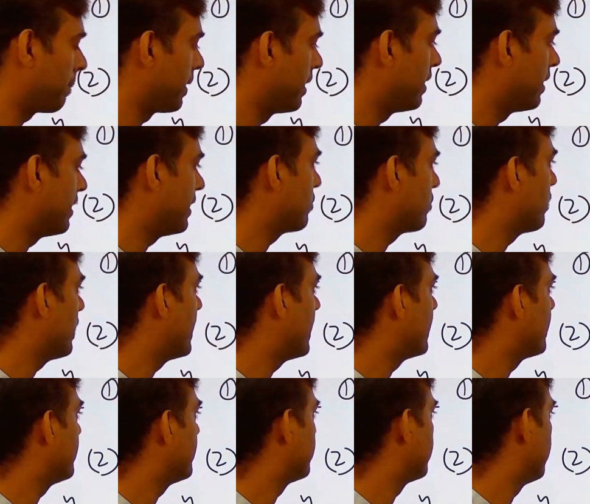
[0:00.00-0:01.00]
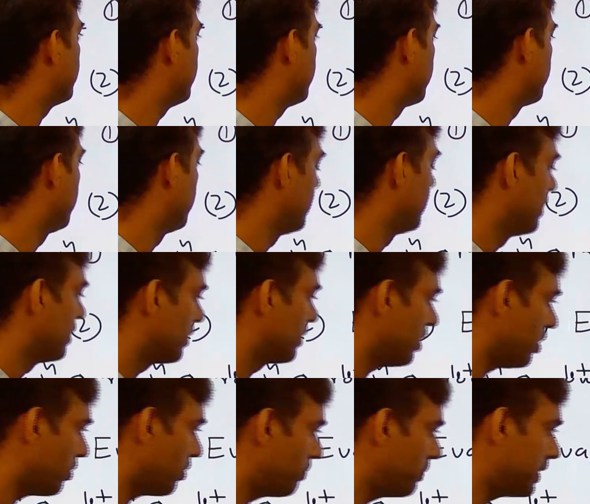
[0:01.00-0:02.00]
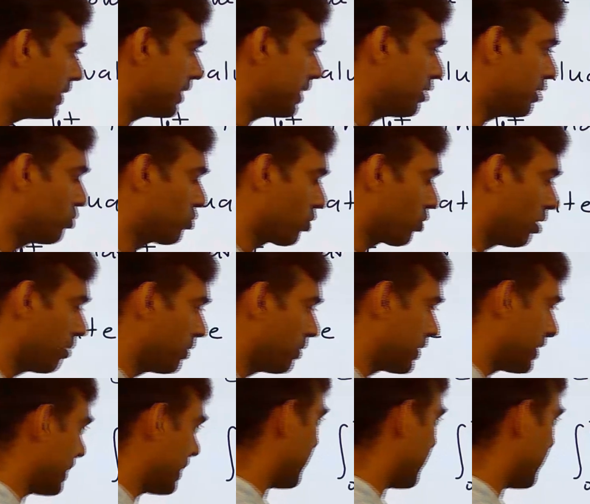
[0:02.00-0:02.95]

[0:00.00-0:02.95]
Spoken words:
required result. Now, we try to solve a second